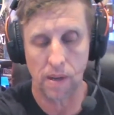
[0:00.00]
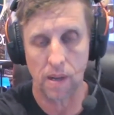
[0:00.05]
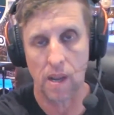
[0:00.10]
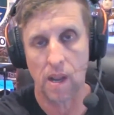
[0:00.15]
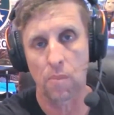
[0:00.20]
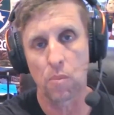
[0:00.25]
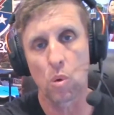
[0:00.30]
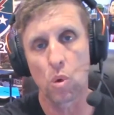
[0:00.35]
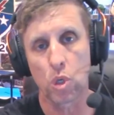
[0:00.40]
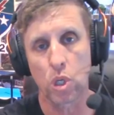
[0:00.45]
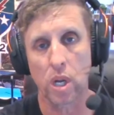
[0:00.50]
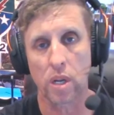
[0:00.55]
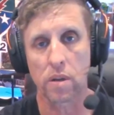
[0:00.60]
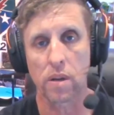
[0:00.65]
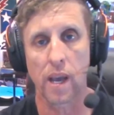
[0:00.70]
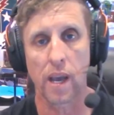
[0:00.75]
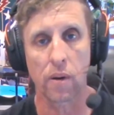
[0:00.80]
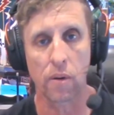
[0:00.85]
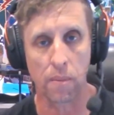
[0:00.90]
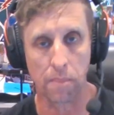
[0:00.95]
and we'll show
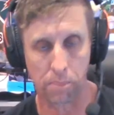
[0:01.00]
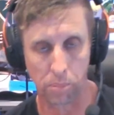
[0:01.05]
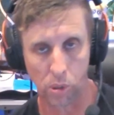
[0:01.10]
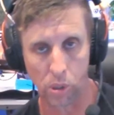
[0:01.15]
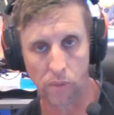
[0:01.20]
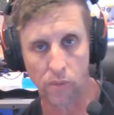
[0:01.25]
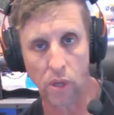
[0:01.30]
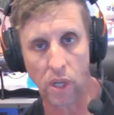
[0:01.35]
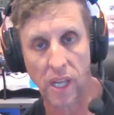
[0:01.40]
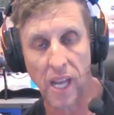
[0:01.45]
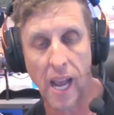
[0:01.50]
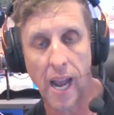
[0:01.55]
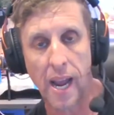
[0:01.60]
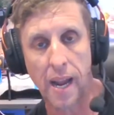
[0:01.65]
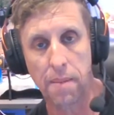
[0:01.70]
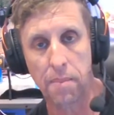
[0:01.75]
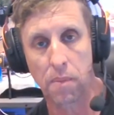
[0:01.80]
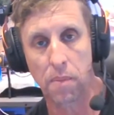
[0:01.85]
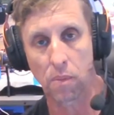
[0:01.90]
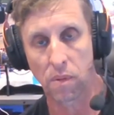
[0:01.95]
you how to improve your
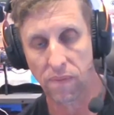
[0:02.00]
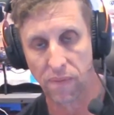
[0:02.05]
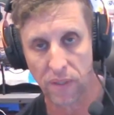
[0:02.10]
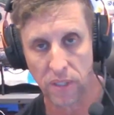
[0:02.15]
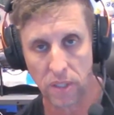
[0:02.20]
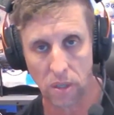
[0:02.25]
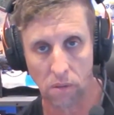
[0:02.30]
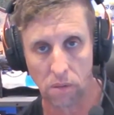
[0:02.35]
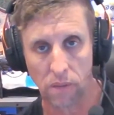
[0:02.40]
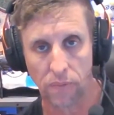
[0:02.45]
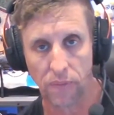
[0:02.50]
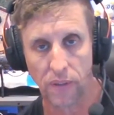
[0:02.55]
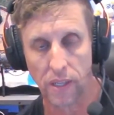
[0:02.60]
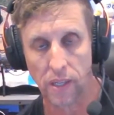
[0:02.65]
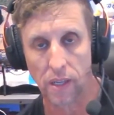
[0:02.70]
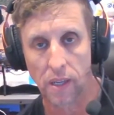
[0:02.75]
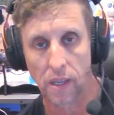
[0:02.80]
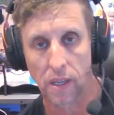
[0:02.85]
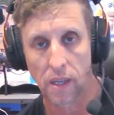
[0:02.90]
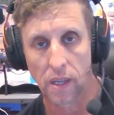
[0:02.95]
game with photography.